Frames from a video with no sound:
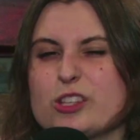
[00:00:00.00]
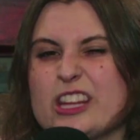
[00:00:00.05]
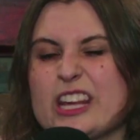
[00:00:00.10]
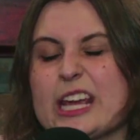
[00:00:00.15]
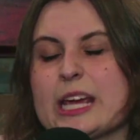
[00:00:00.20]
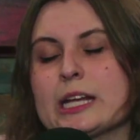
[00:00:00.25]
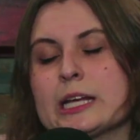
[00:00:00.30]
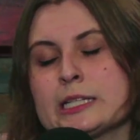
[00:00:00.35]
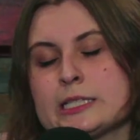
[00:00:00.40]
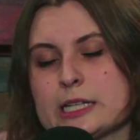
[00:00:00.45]
they
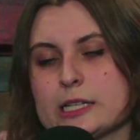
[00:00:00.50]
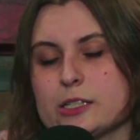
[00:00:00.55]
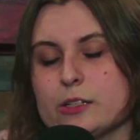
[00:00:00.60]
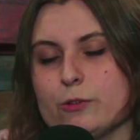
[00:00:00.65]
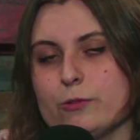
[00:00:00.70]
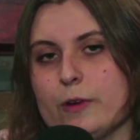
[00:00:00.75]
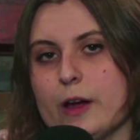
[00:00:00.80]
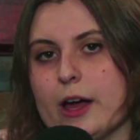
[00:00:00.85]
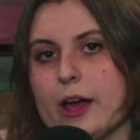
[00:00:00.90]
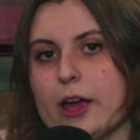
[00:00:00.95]
can
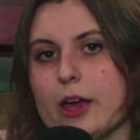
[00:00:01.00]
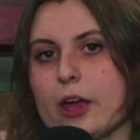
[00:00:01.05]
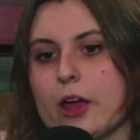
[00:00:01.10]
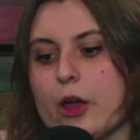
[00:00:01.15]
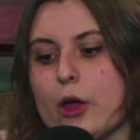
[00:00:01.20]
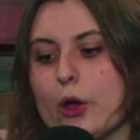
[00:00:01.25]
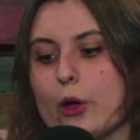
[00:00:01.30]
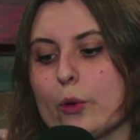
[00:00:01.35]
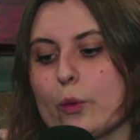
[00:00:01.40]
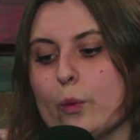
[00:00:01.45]
identify
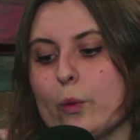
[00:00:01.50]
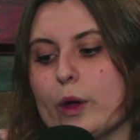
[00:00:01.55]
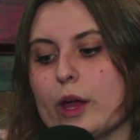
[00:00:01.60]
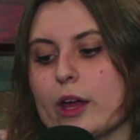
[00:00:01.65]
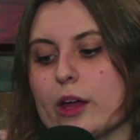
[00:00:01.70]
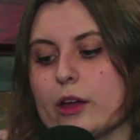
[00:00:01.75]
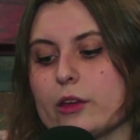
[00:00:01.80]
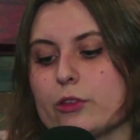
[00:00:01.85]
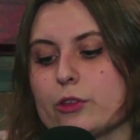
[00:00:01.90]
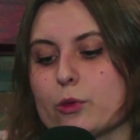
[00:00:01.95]

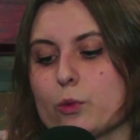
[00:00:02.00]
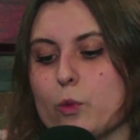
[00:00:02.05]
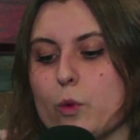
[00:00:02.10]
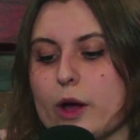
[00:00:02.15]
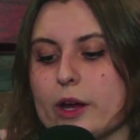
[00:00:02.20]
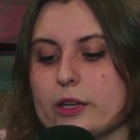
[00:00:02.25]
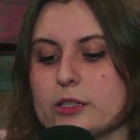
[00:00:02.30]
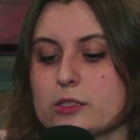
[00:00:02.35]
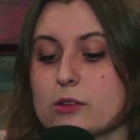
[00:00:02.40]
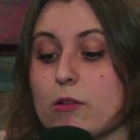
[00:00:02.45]
with
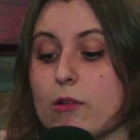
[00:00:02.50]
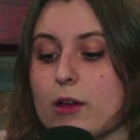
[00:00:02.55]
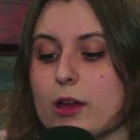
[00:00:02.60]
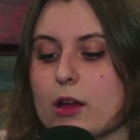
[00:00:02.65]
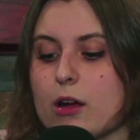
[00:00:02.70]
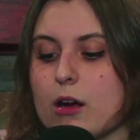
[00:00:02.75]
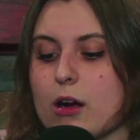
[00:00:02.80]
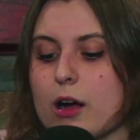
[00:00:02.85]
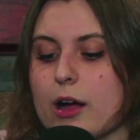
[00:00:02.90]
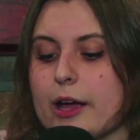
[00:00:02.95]
what is going
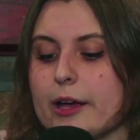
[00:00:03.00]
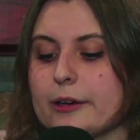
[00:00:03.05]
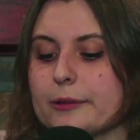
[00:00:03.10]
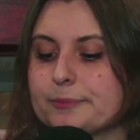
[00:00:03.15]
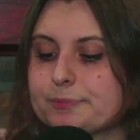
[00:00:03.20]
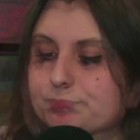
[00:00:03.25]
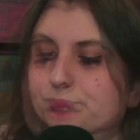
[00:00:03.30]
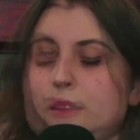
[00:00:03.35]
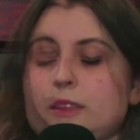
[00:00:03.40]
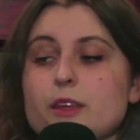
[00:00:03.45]
on.
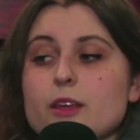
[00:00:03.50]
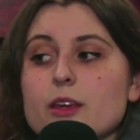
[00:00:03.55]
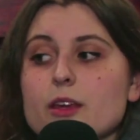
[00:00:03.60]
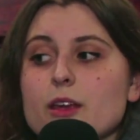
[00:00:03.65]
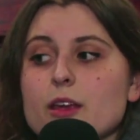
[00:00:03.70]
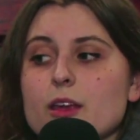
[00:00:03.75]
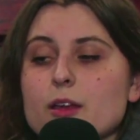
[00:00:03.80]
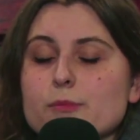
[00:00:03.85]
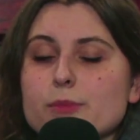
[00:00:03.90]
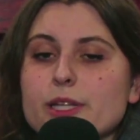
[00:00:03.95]

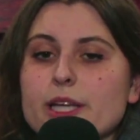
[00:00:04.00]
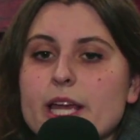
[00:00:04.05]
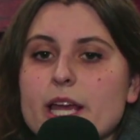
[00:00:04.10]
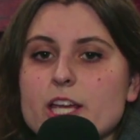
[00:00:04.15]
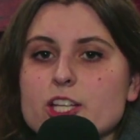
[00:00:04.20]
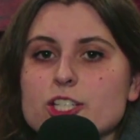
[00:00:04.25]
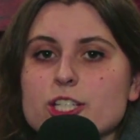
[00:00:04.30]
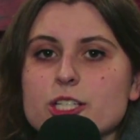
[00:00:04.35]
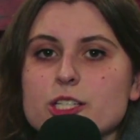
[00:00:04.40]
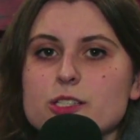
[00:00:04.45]
The
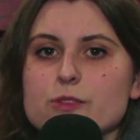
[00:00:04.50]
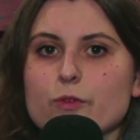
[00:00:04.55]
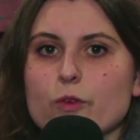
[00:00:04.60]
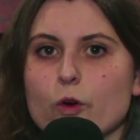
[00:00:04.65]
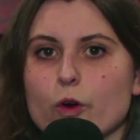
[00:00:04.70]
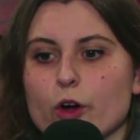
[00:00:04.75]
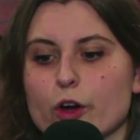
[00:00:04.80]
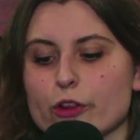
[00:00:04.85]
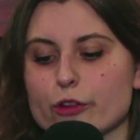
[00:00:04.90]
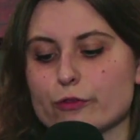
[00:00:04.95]
implications
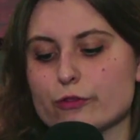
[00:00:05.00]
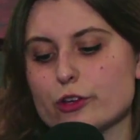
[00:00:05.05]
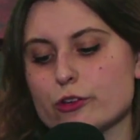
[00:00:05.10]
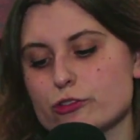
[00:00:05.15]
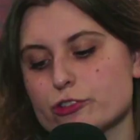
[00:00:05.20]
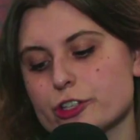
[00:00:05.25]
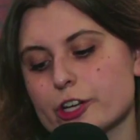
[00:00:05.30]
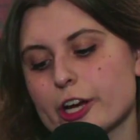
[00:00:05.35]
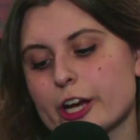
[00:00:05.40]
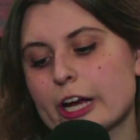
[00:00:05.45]
for the
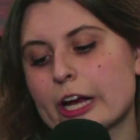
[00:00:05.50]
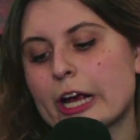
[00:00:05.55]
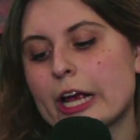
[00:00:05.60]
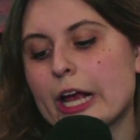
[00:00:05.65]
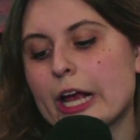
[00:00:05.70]
future